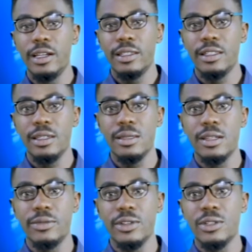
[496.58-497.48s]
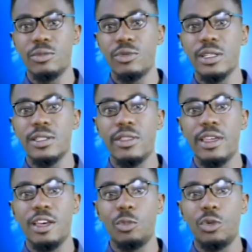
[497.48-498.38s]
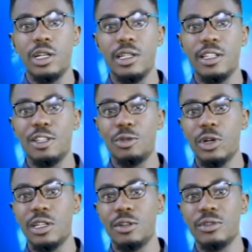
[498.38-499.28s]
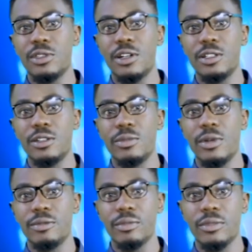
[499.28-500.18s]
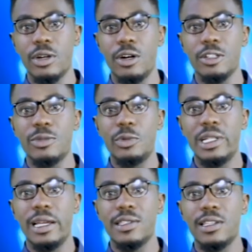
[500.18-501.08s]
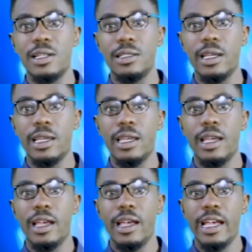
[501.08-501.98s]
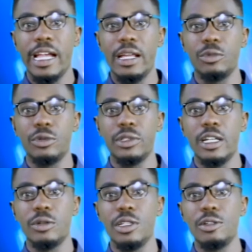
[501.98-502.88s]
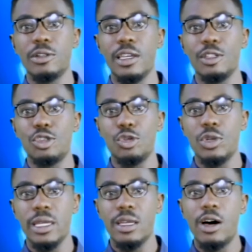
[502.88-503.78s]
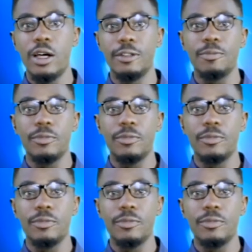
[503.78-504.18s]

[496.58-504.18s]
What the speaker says: The Toffees impressed in their 1-0 win over Tottenham Hotspur last Sunday and will now be looking to kick on.